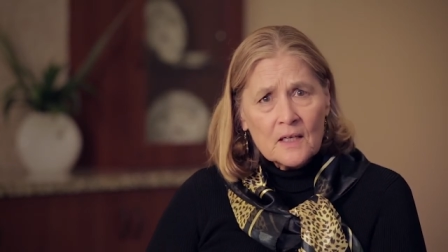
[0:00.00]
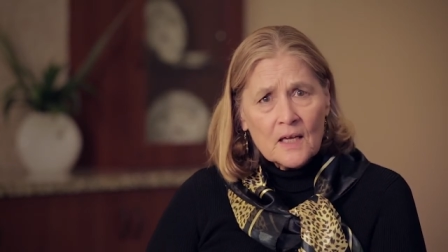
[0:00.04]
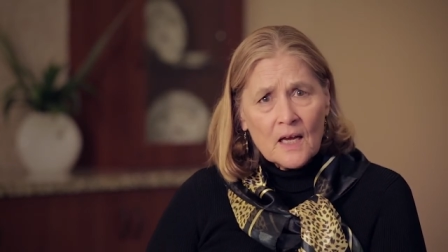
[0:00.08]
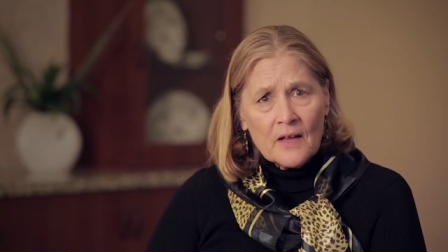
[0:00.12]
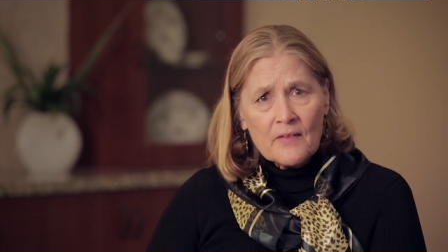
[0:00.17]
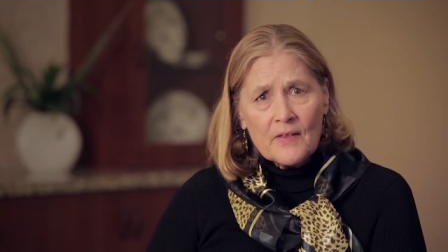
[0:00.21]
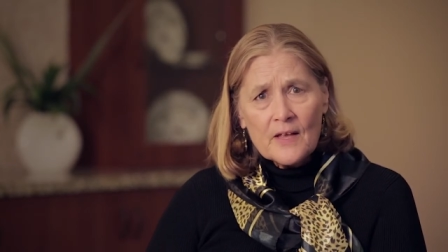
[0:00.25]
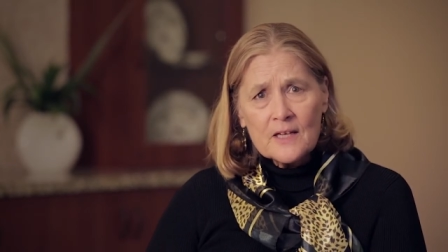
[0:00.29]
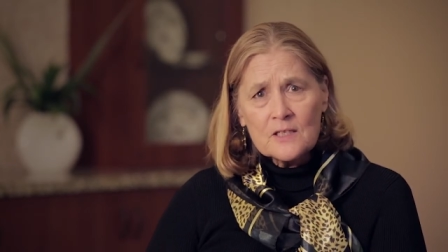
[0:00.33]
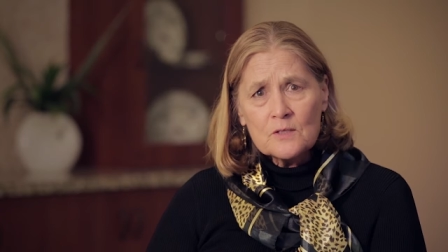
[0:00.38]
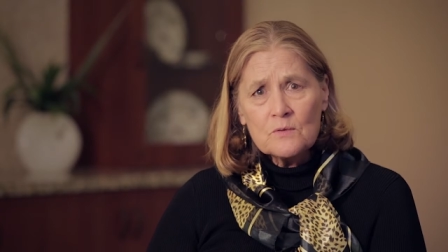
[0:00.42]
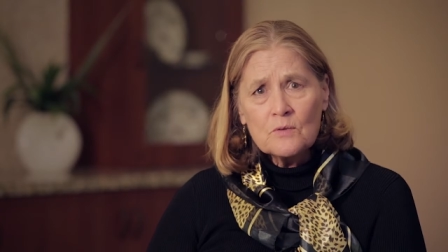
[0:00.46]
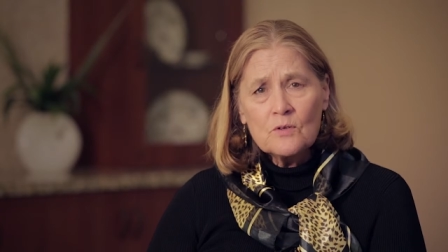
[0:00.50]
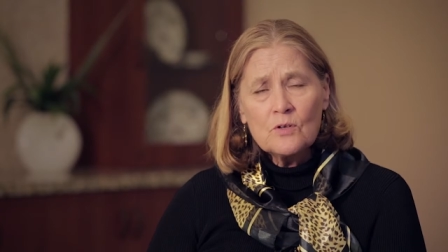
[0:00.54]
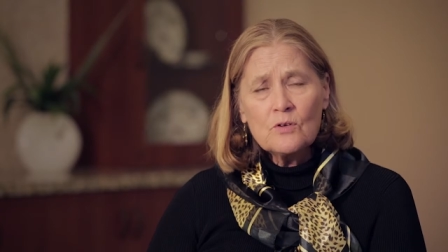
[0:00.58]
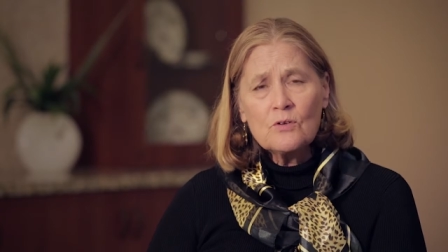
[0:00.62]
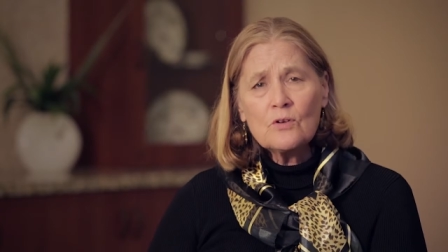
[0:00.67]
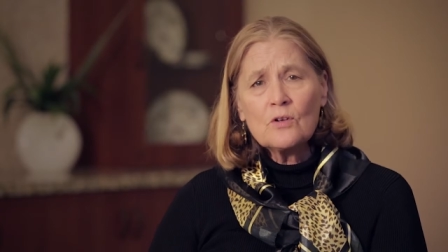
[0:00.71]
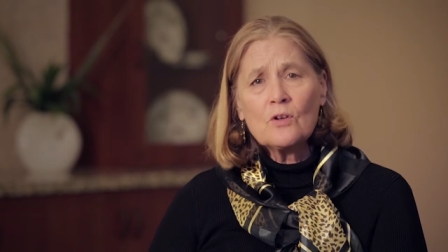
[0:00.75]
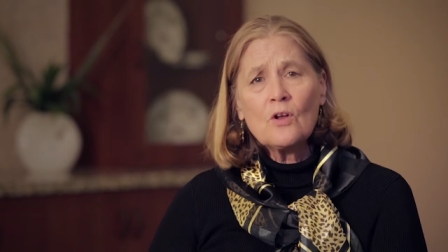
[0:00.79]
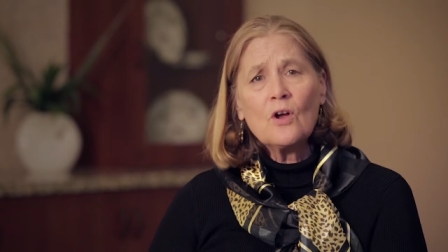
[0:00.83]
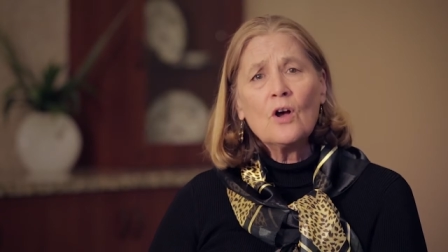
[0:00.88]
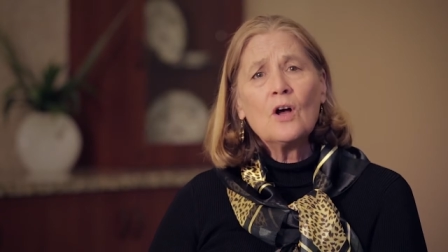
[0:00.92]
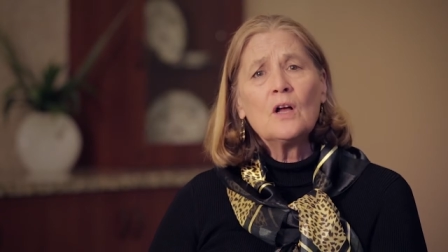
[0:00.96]
And that's when you
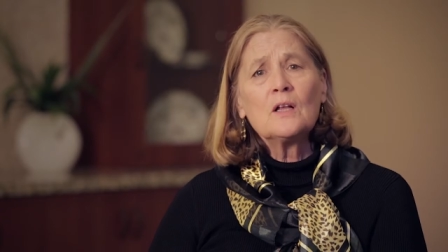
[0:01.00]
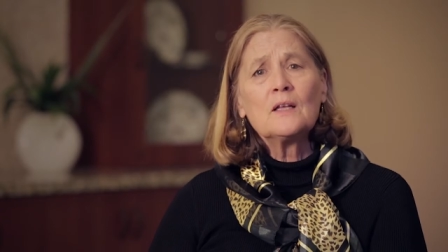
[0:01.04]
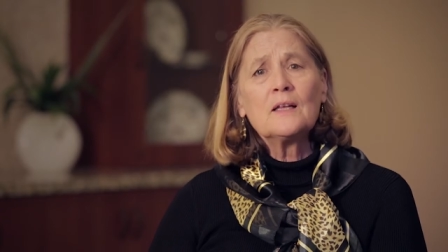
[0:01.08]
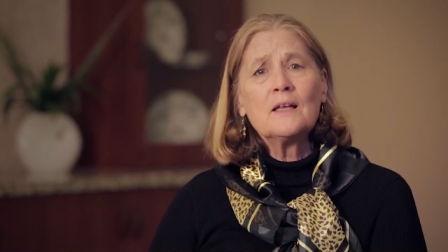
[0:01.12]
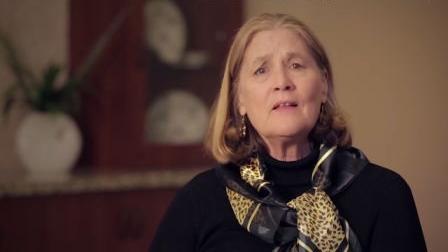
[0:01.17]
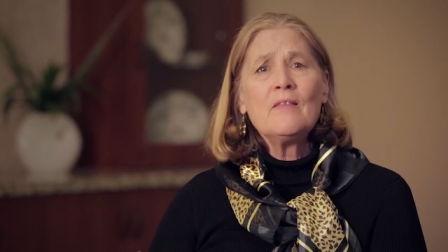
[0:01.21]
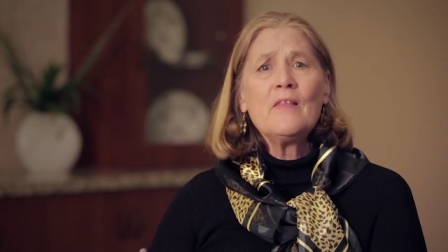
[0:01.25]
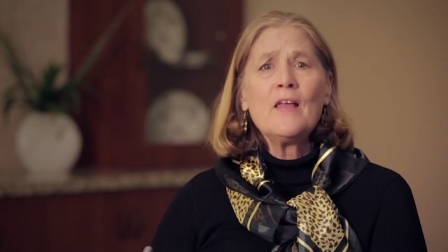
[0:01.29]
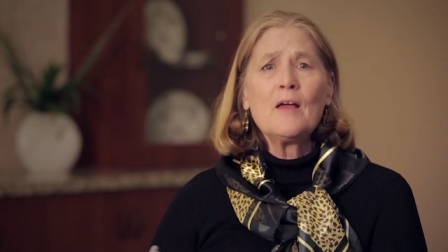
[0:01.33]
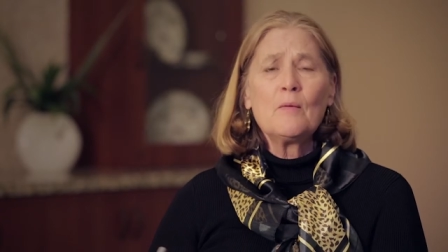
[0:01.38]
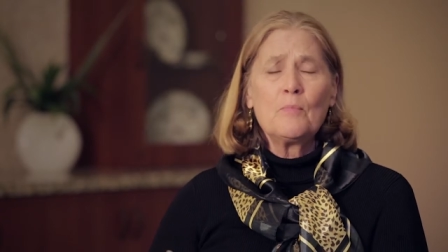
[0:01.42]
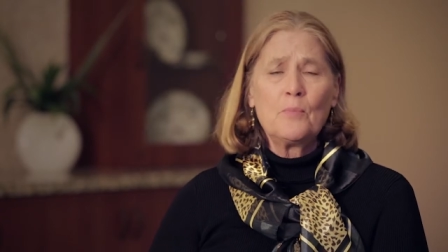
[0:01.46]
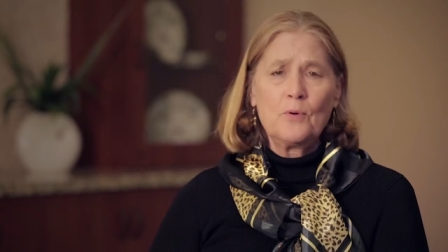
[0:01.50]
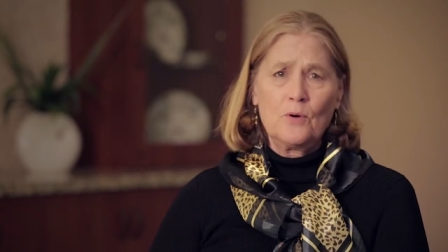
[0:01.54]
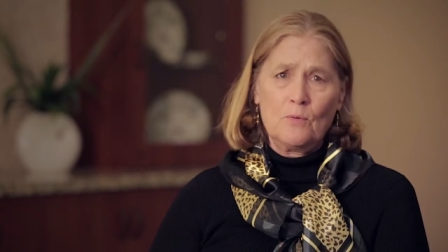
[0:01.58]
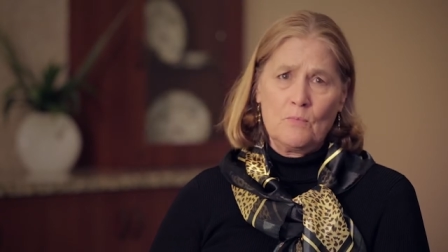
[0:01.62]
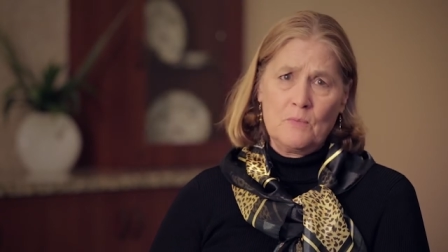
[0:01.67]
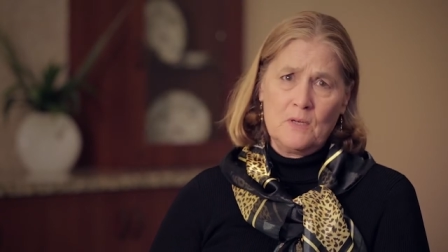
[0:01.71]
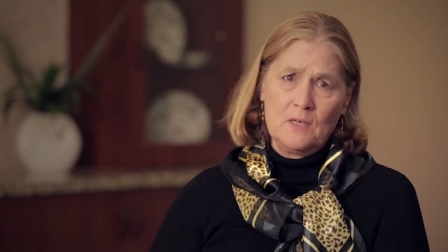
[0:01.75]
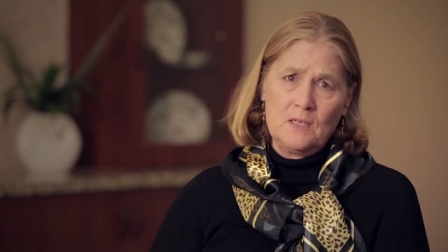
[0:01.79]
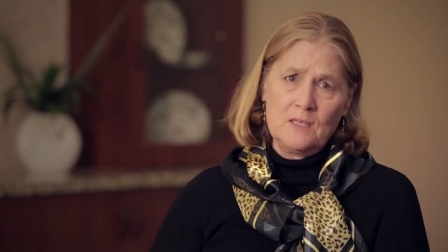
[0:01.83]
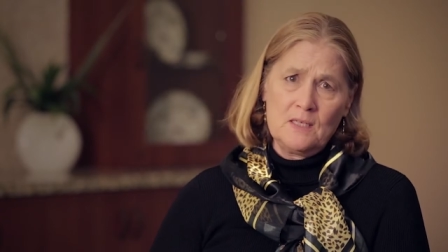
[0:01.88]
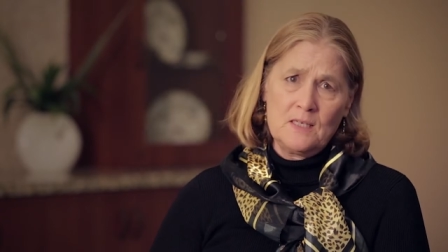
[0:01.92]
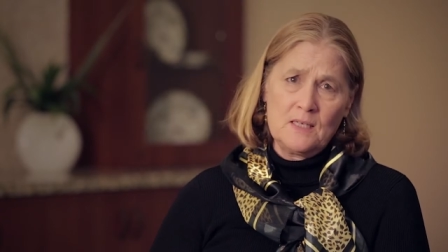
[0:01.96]
can call in that
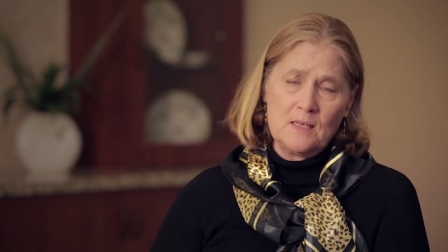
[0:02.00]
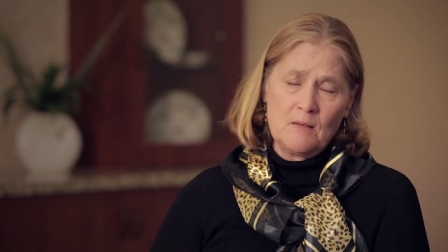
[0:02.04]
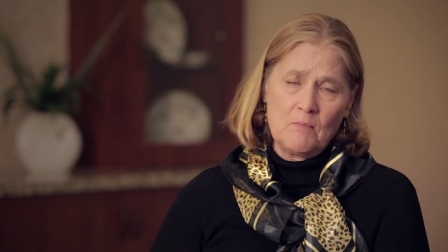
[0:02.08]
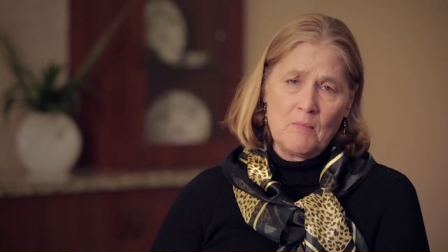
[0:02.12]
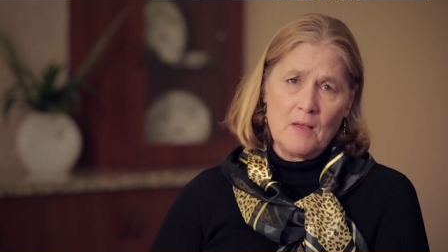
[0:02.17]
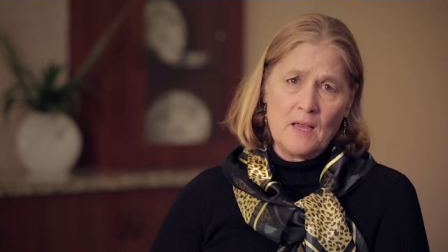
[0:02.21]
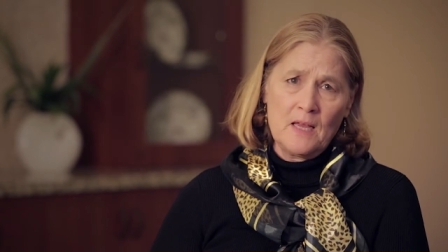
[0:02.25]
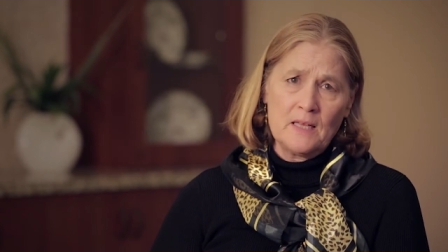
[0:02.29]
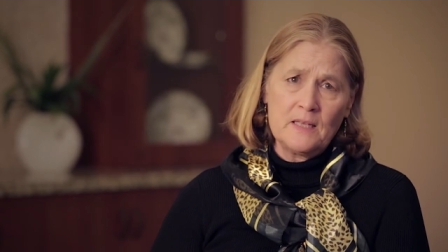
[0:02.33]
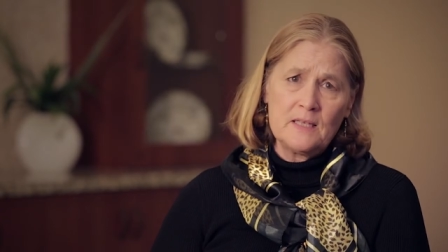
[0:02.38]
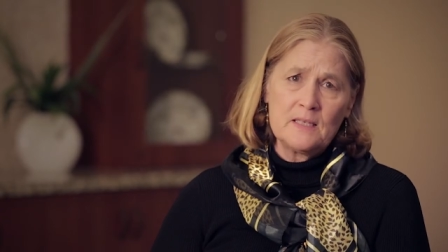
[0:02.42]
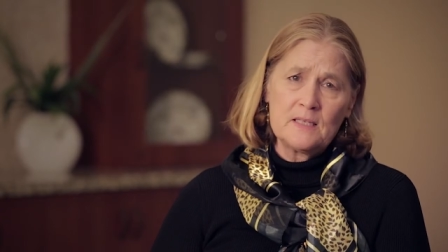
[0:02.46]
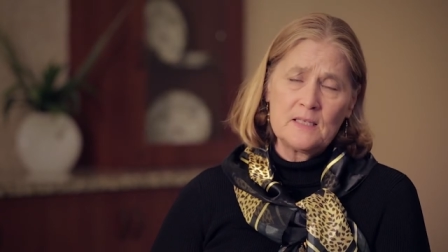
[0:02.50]
permanent team aide,